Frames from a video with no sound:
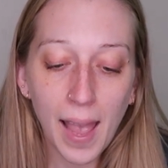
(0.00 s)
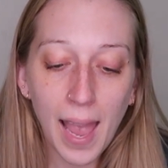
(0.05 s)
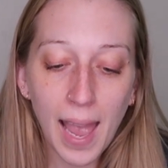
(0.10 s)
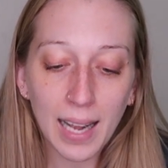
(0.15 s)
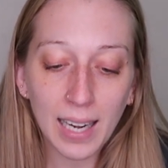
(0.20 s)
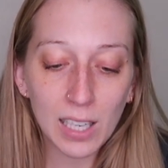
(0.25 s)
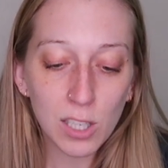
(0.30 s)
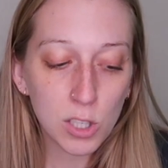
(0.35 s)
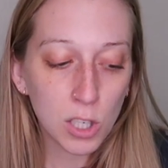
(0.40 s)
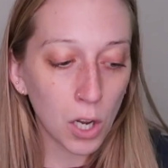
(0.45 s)

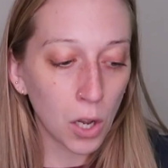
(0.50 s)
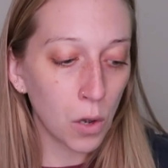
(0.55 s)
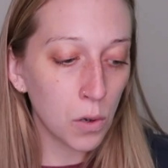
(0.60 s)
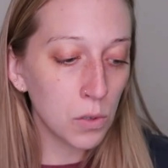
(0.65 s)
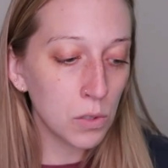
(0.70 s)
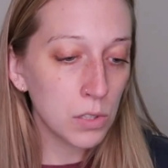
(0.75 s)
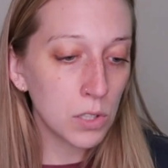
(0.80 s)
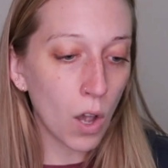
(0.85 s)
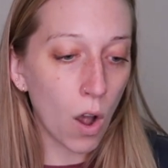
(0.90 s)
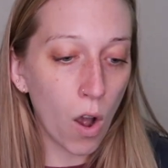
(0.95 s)
And I
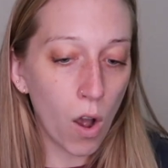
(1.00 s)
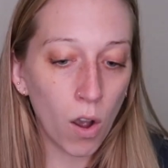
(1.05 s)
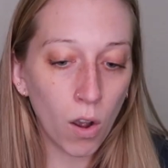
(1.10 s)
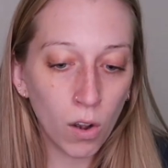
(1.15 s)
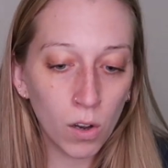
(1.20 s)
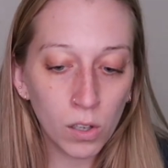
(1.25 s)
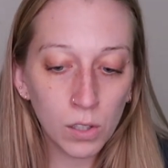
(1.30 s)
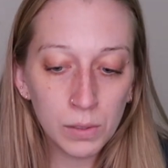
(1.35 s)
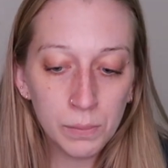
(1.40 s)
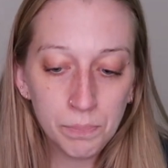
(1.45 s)
chose
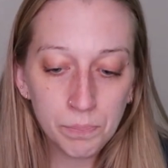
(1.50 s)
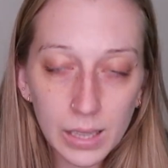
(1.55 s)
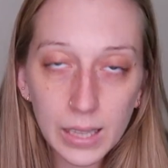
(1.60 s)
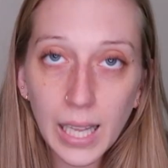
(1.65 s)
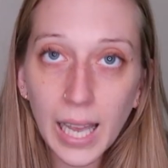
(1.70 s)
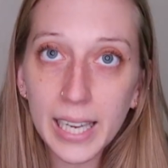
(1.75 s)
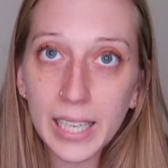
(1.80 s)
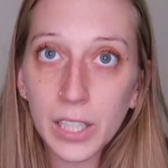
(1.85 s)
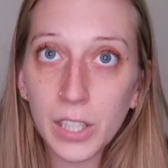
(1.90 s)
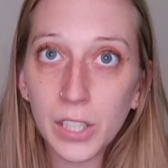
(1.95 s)
all
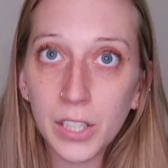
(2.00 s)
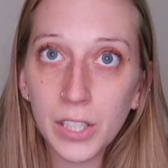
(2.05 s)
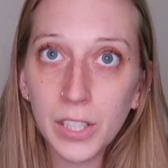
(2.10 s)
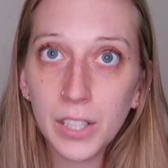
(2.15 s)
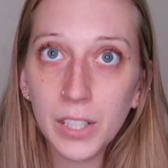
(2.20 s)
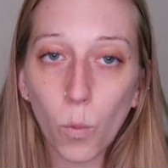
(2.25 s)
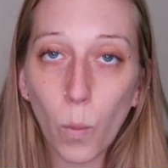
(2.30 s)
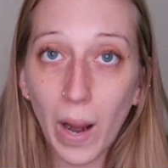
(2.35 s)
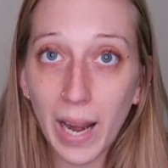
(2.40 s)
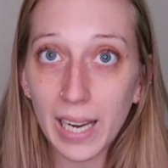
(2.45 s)

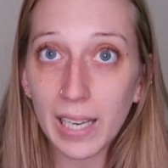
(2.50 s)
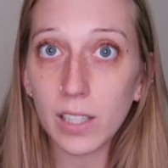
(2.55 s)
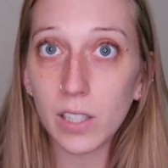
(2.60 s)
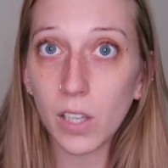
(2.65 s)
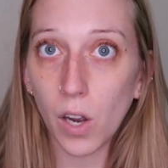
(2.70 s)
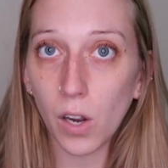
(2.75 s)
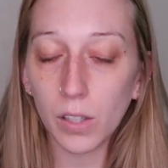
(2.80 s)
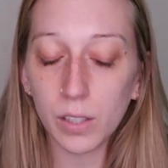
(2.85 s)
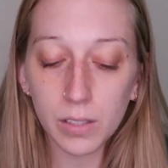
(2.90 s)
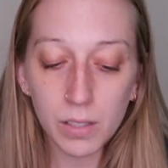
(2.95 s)
lighter weight
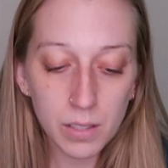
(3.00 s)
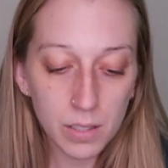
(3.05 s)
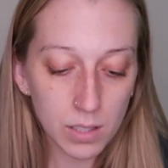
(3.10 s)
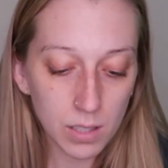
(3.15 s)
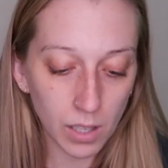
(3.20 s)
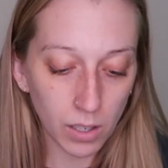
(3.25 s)
yarns.